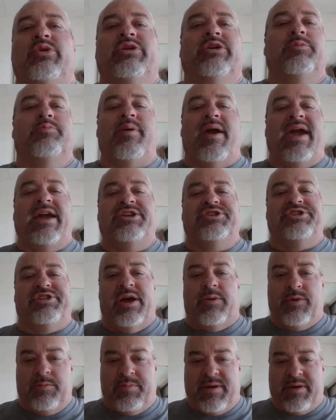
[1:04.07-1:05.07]
Twitter page.
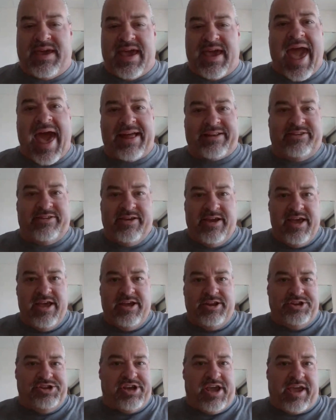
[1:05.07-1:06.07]
That would be at
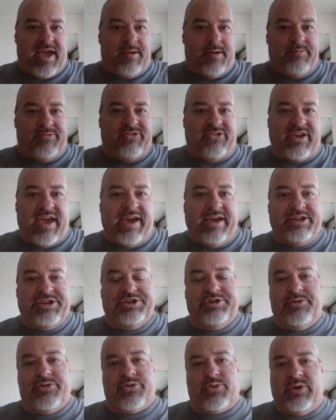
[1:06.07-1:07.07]

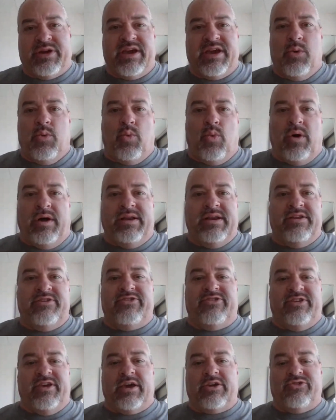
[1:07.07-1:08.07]

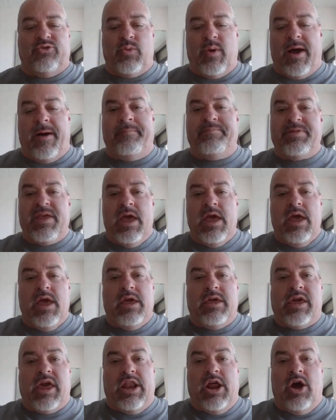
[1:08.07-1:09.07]
JMCH316. Well,
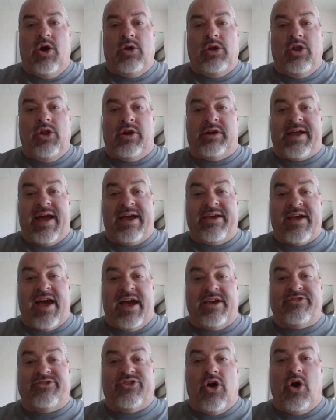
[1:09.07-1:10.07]
you know, look,
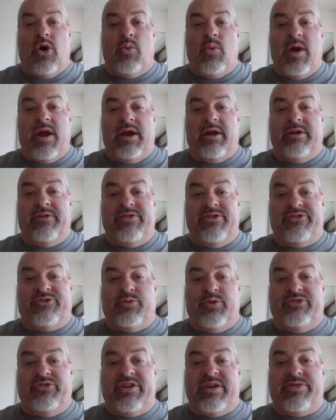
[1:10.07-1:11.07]
I saw where
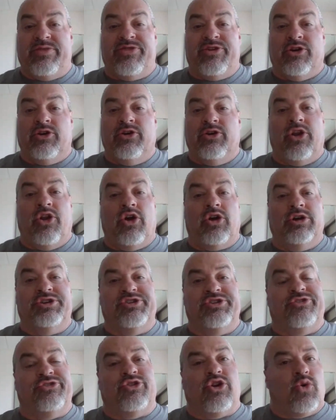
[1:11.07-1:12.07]
this was the third
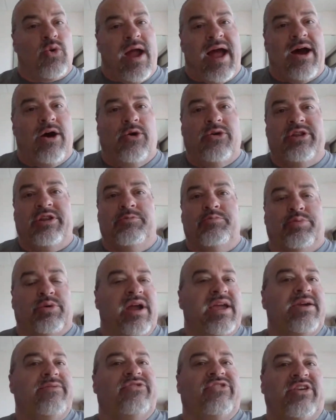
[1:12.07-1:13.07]
largest crowd in
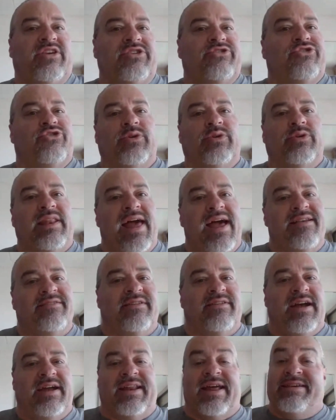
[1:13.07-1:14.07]
Braves history
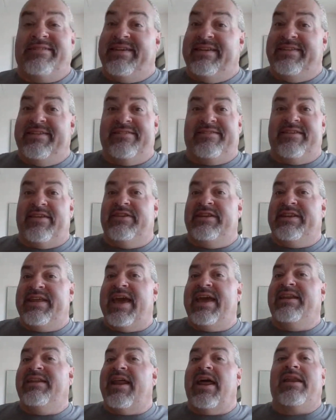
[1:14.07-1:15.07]
last night. And I said this the other
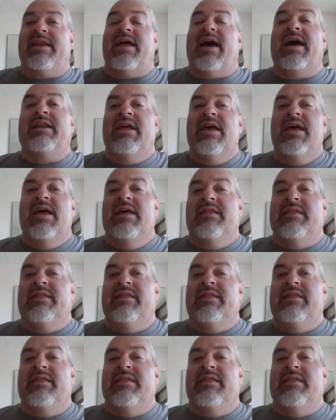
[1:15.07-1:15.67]
day, did I not?